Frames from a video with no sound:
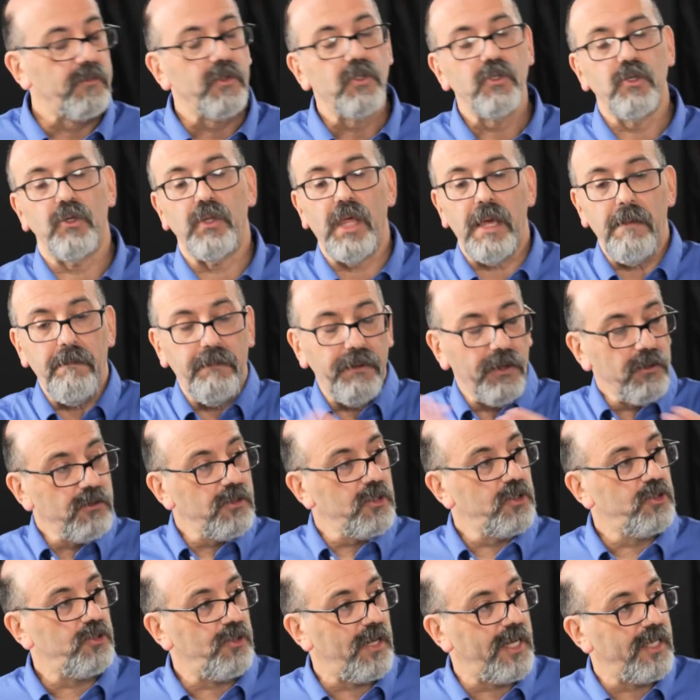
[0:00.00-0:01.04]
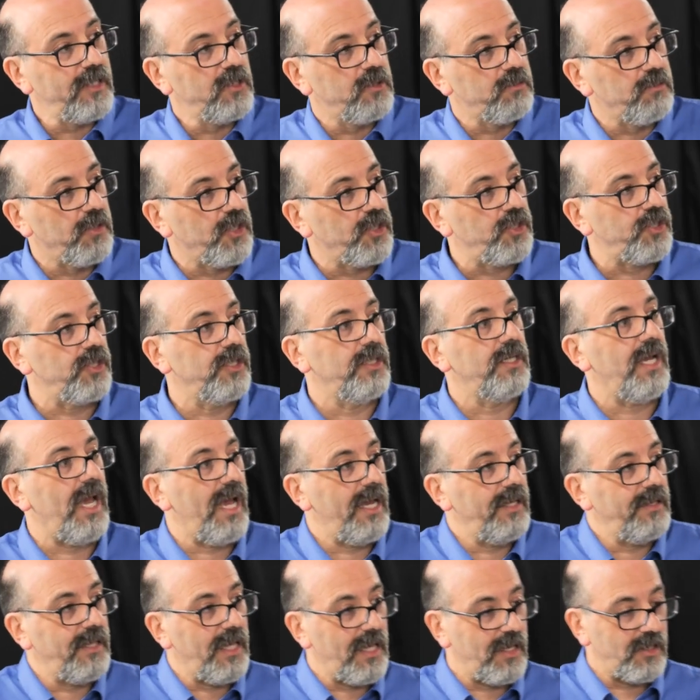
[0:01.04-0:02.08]
So they build the transmission
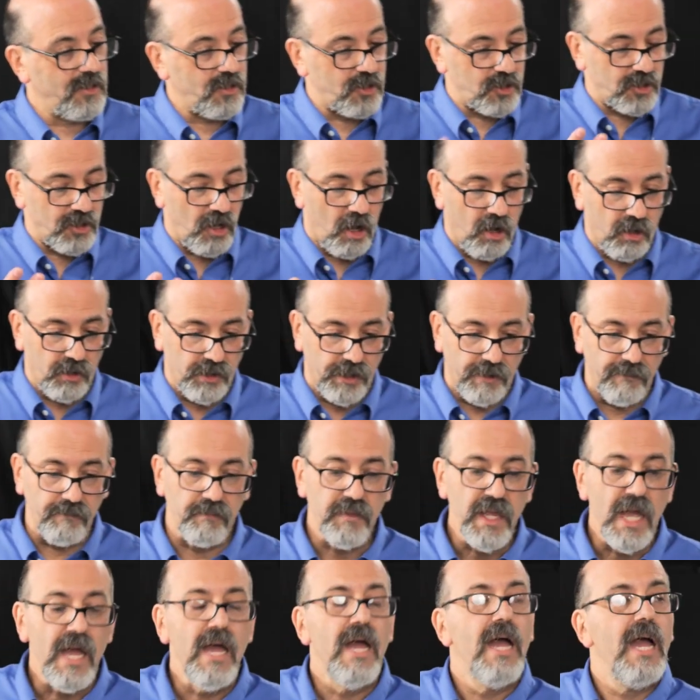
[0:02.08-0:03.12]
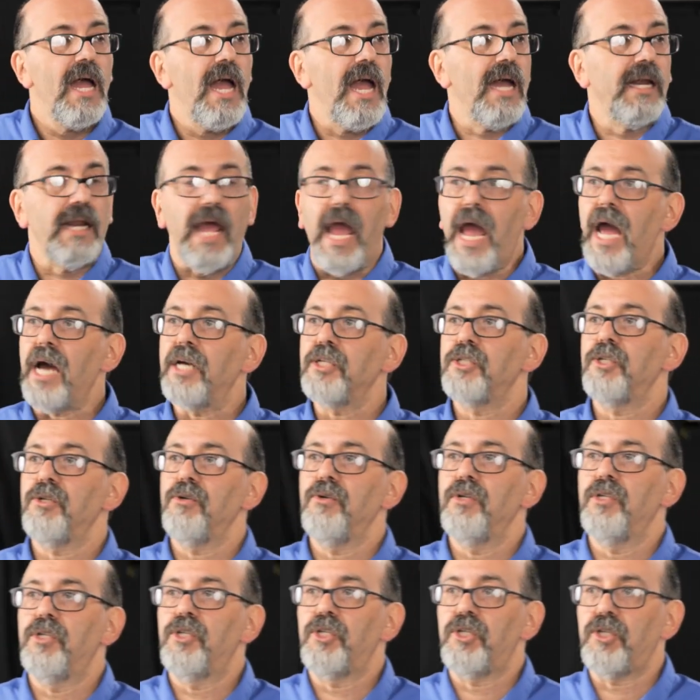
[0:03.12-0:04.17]
and they install it. And as
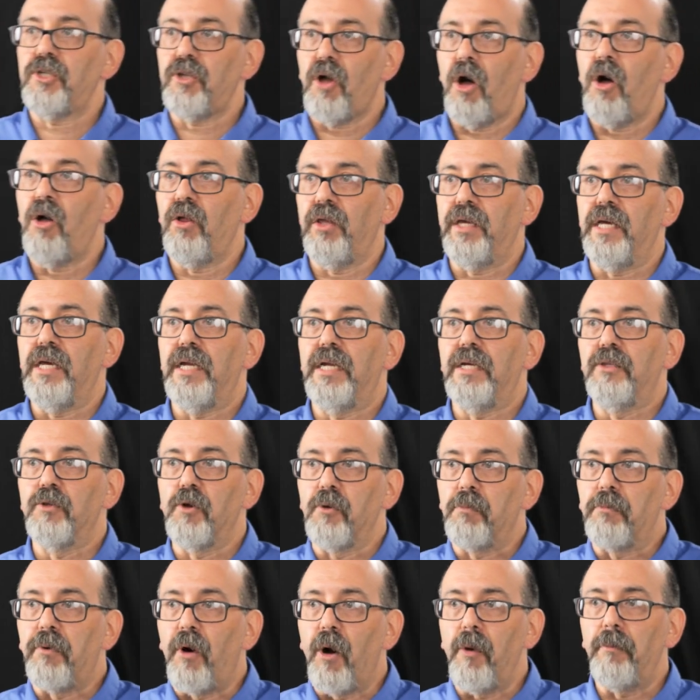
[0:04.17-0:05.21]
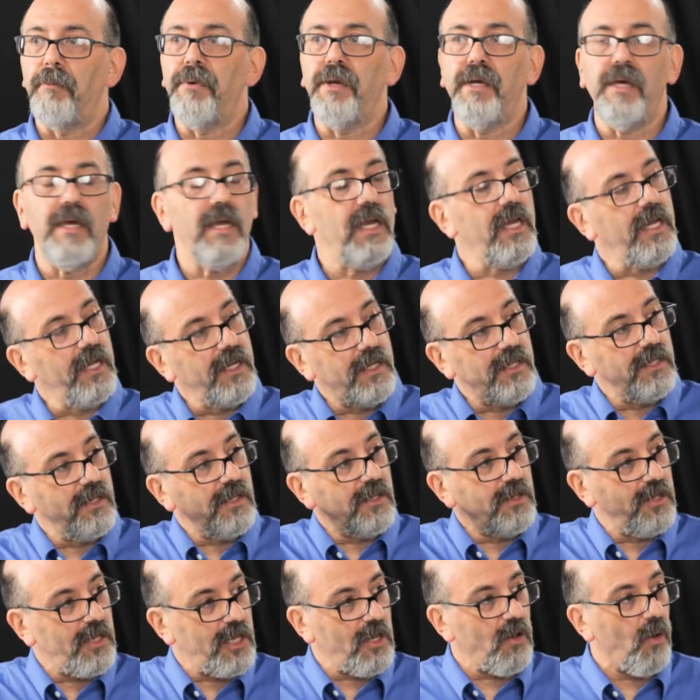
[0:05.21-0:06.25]
they're installing it and they're pumping
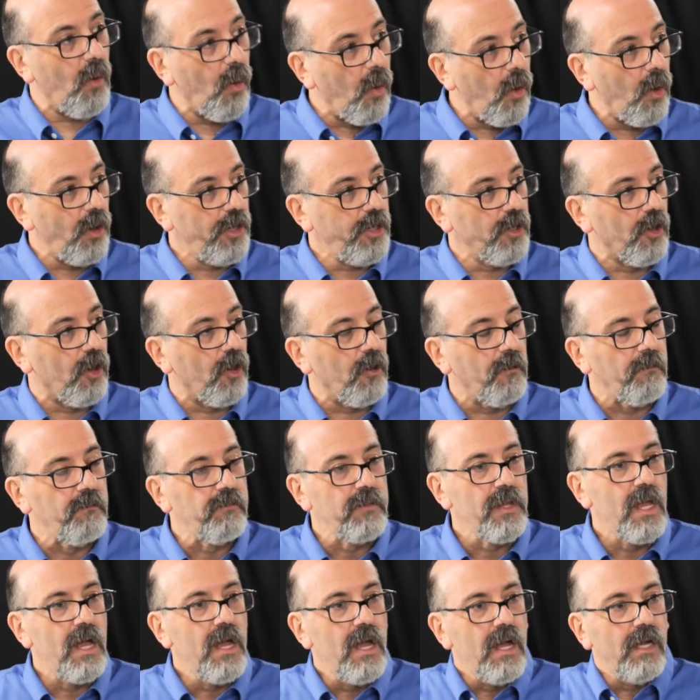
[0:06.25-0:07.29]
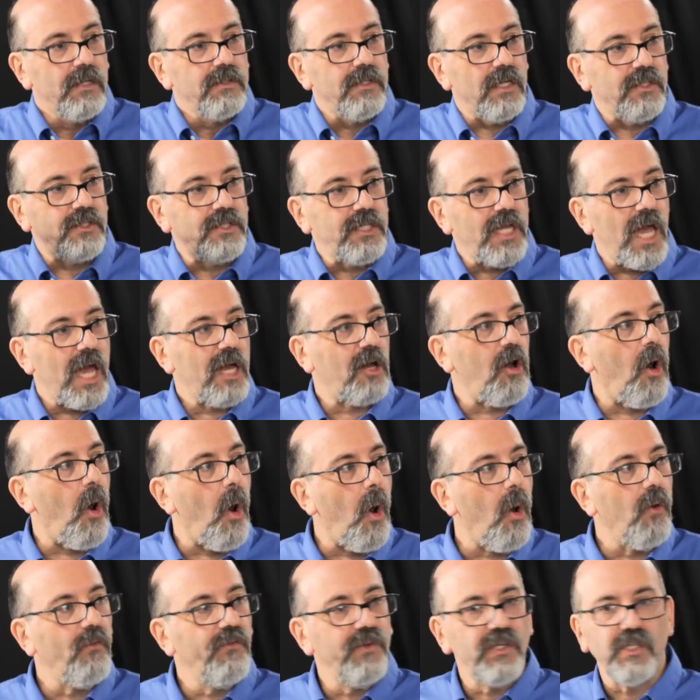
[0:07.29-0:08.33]
in the oil, the tech
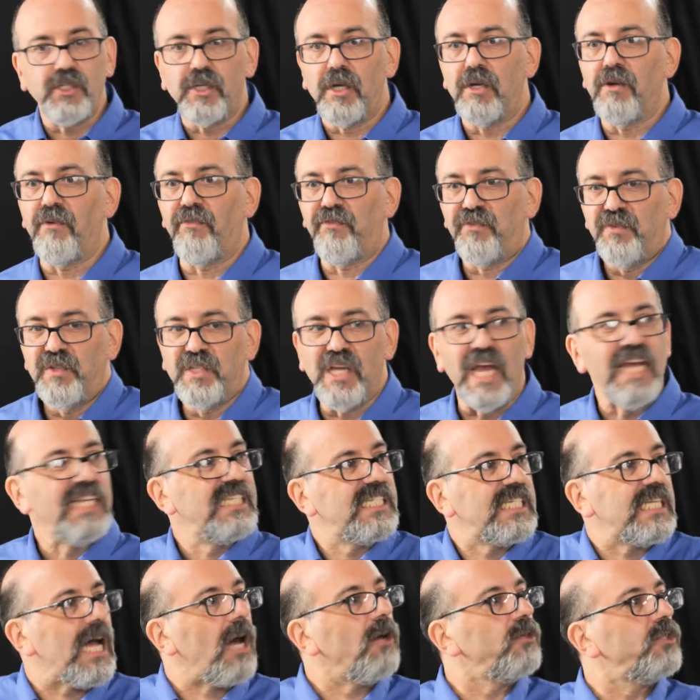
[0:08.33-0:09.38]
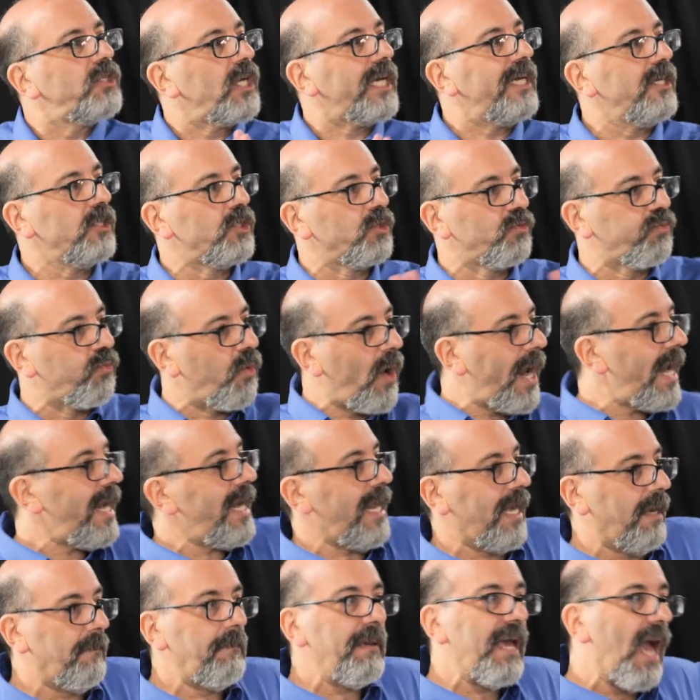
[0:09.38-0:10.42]
all of a sudden, it sounds like it's
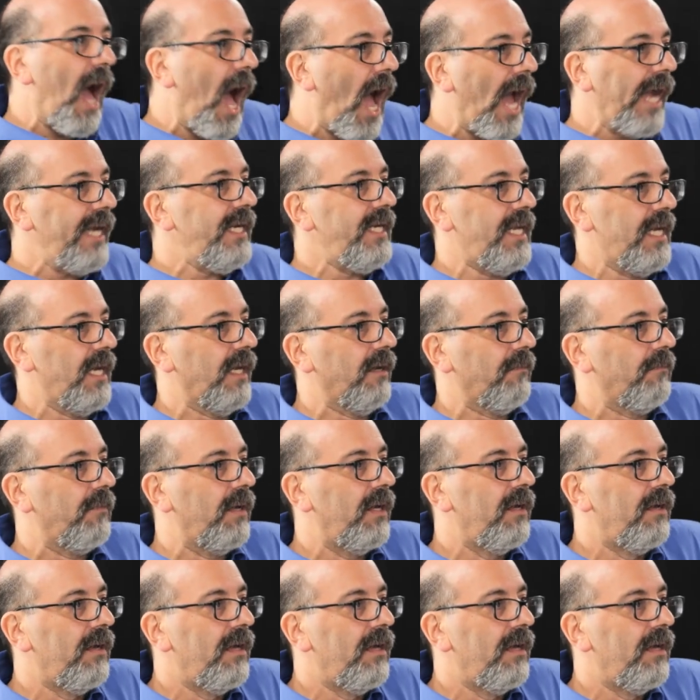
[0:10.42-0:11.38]
raining behind him.